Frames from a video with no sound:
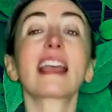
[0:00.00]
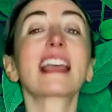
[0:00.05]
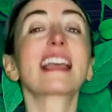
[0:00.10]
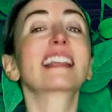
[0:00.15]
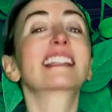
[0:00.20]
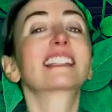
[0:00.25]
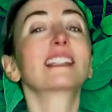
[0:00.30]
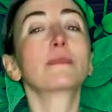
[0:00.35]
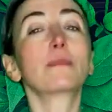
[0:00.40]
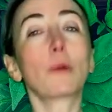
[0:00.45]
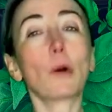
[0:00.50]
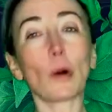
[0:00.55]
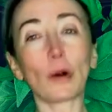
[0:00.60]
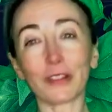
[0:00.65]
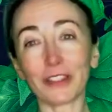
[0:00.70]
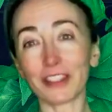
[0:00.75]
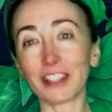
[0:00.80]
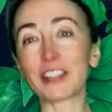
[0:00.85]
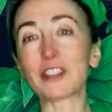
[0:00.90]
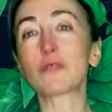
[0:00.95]
It's
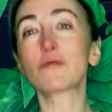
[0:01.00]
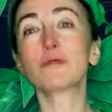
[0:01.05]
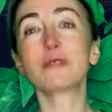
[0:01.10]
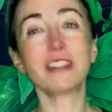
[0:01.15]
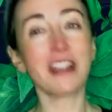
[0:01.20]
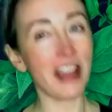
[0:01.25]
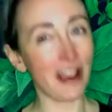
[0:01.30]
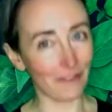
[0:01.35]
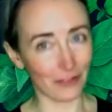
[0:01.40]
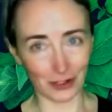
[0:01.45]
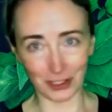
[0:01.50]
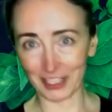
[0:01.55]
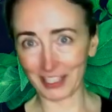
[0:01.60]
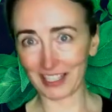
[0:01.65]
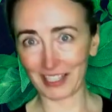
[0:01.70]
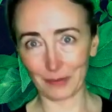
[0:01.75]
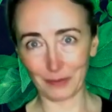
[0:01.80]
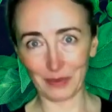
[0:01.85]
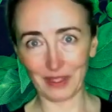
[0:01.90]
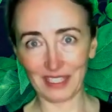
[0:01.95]
important that you never
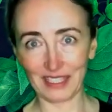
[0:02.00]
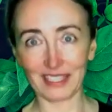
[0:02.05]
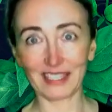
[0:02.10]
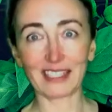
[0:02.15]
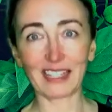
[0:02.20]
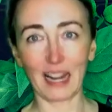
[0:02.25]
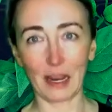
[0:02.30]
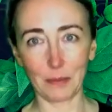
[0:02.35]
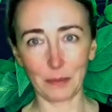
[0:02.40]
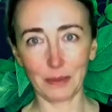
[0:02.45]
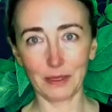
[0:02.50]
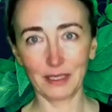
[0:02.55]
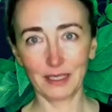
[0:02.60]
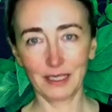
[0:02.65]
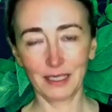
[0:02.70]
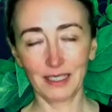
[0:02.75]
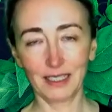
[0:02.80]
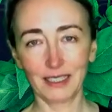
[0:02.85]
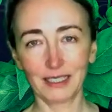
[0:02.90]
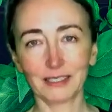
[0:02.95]
skip this step.
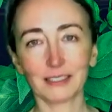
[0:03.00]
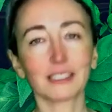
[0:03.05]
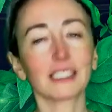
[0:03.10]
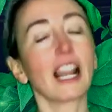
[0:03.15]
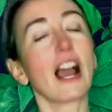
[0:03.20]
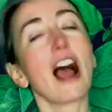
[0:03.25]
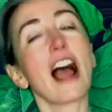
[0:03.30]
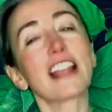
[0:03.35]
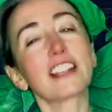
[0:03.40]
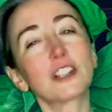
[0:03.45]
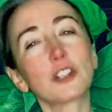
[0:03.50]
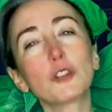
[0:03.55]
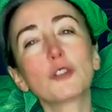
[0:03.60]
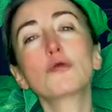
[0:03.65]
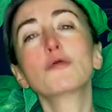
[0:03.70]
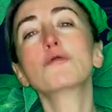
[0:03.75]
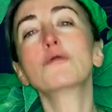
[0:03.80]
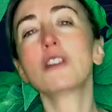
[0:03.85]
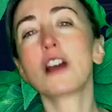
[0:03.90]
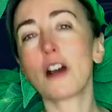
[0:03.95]
Now, as
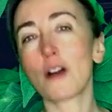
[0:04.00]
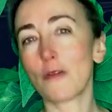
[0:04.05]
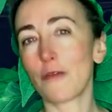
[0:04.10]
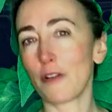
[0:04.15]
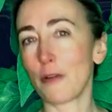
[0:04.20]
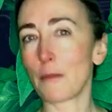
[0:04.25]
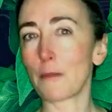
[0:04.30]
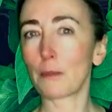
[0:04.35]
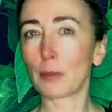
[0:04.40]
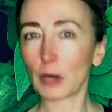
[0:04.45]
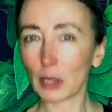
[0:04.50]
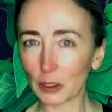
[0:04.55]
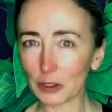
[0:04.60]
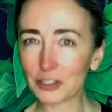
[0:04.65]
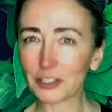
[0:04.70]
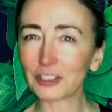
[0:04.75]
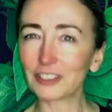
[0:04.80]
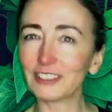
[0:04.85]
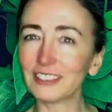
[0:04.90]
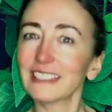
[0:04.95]
you know from
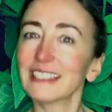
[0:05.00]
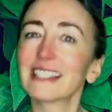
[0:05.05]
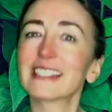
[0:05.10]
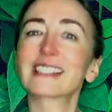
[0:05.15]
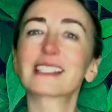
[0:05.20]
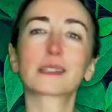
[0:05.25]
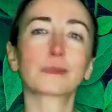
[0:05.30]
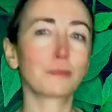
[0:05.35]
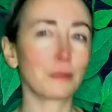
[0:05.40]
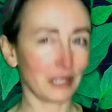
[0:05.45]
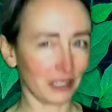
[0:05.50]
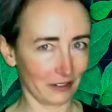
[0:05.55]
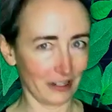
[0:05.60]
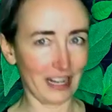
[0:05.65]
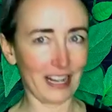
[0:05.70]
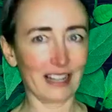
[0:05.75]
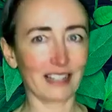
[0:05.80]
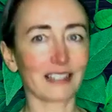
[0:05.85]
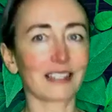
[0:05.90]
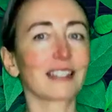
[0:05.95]
personal
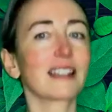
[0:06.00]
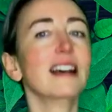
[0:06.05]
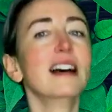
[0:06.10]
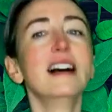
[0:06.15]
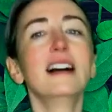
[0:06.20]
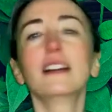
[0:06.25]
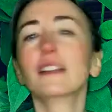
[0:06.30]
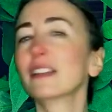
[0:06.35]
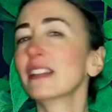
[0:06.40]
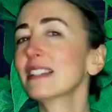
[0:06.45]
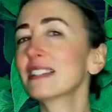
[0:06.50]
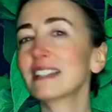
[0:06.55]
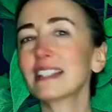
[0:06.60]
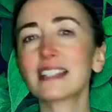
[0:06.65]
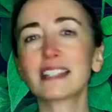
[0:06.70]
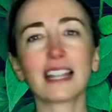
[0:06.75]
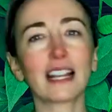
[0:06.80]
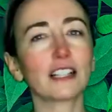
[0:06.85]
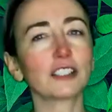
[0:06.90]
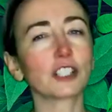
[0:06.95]
experience, these
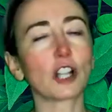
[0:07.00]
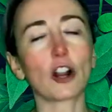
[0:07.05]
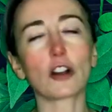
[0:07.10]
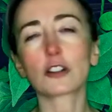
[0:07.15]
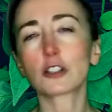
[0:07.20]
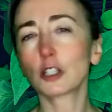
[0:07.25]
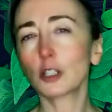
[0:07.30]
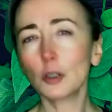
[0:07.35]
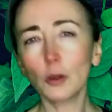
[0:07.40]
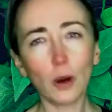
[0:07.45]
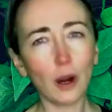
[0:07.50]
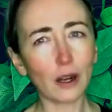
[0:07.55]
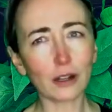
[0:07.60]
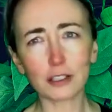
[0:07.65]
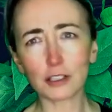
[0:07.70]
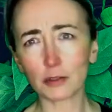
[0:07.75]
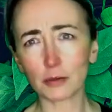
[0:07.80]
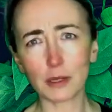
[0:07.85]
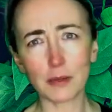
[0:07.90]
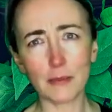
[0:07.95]
details are too
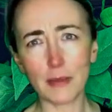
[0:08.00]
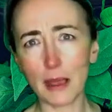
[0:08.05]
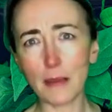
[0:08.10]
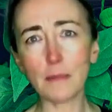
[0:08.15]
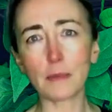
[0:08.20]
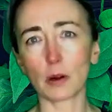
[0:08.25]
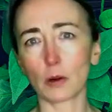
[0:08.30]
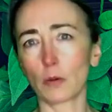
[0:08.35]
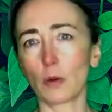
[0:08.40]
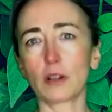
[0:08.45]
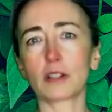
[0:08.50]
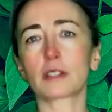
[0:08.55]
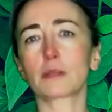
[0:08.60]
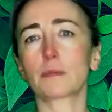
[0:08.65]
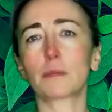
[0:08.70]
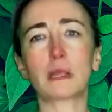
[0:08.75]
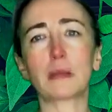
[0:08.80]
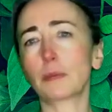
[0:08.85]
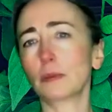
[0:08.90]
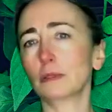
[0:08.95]
hard to remember once
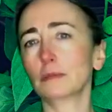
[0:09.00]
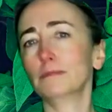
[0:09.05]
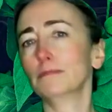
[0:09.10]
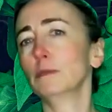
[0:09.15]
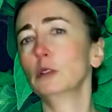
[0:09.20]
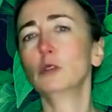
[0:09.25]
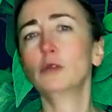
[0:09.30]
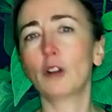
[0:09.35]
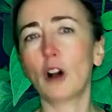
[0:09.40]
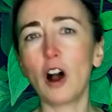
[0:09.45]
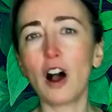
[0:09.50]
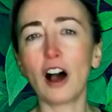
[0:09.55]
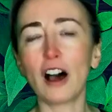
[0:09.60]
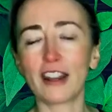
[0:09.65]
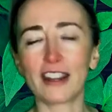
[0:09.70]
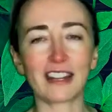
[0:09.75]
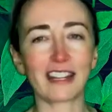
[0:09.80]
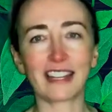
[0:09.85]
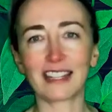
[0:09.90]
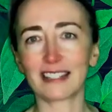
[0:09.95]
people move
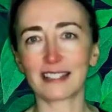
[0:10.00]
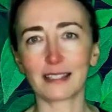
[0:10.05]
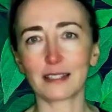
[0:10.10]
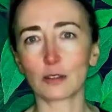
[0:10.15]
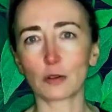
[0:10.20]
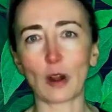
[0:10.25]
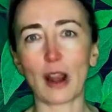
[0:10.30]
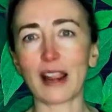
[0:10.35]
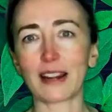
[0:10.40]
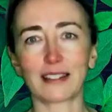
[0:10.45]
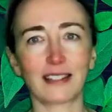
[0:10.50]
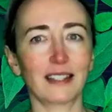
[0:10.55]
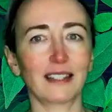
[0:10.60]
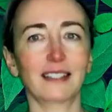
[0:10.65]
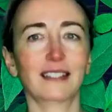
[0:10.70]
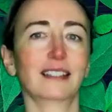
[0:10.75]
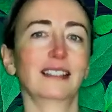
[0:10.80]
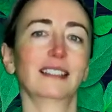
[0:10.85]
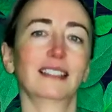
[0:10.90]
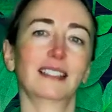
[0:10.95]
on and get
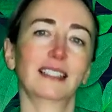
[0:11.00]
distracted.